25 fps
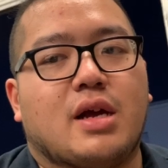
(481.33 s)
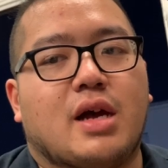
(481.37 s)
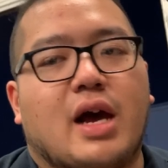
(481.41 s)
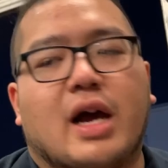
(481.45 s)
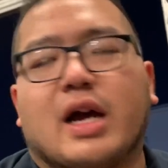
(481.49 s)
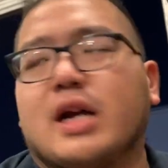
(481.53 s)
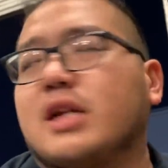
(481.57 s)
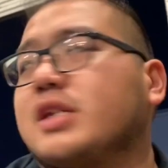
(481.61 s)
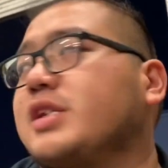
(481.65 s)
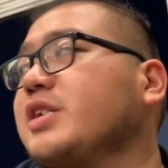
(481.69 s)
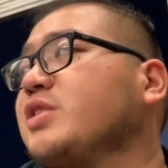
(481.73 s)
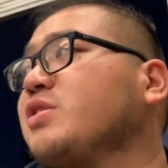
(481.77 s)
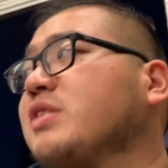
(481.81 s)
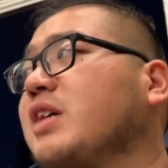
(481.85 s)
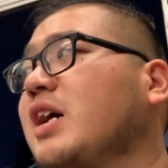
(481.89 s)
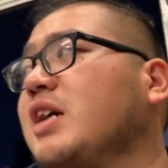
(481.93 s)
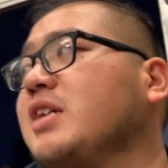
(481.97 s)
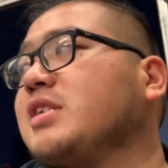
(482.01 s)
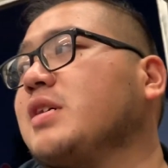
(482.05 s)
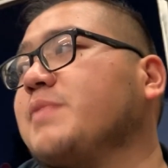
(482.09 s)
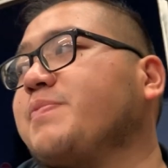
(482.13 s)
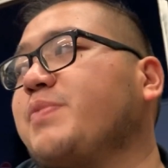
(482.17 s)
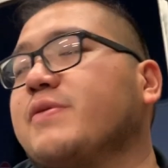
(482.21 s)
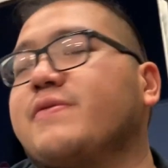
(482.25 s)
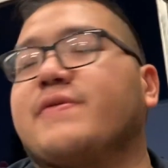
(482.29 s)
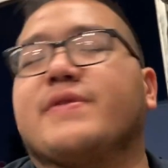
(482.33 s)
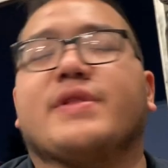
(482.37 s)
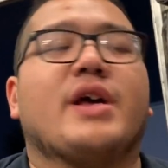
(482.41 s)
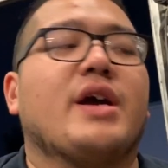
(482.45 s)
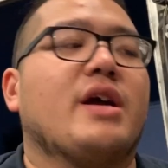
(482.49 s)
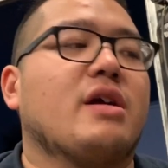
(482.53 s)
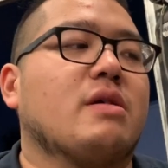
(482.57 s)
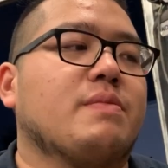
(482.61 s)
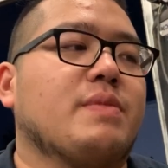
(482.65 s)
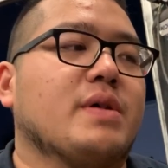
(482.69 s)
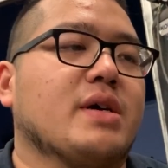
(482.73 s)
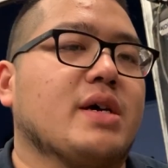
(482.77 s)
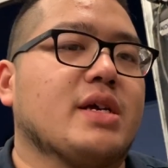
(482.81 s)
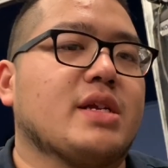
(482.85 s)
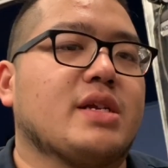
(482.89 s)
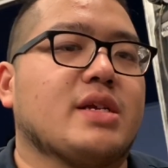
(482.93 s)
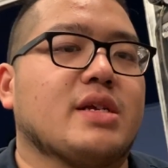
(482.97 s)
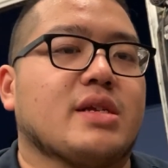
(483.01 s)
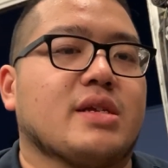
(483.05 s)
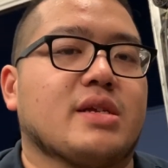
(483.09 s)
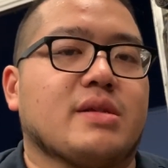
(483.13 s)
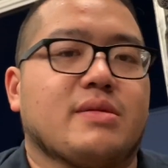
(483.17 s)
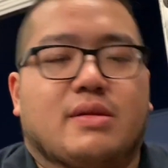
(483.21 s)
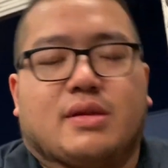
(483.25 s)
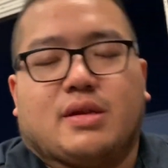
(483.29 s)
can set you guys up over there, but it's
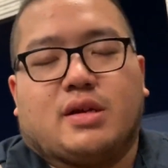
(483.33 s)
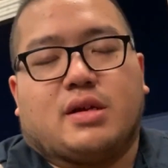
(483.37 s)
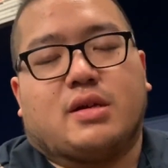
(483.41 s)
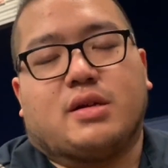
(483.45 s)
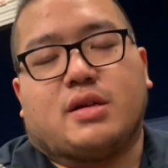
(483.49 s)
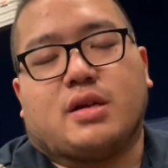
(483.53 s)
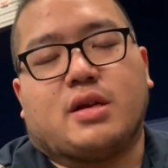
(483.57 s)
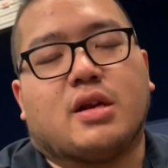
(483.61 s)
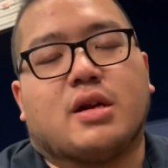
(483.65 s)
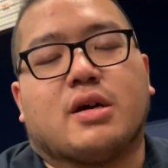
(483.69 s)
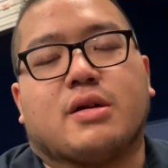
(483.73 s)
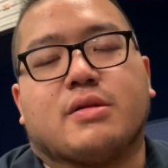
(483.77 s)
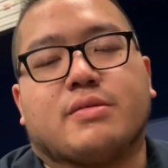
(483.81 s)
just, you know,